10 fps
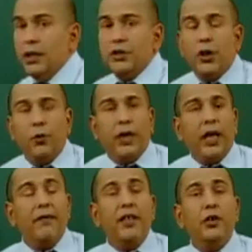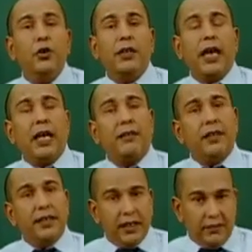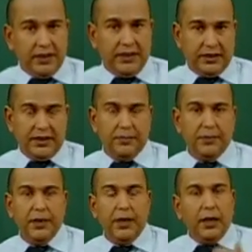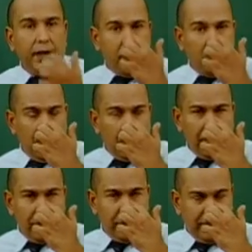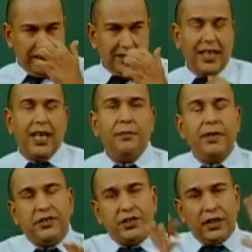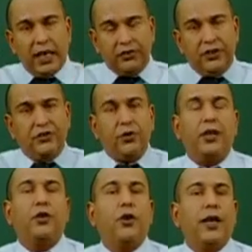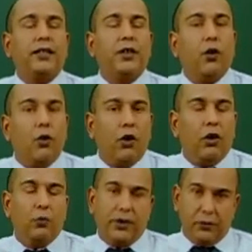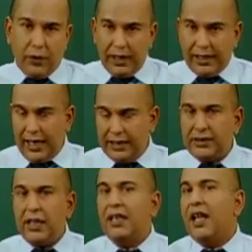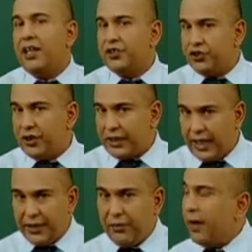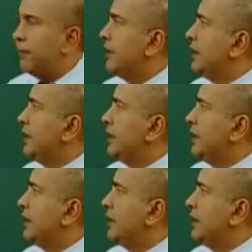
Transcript: So we're having a look at the nervous system. Now what we're going to do this time is actually try to connect it all with a really nice large diagram.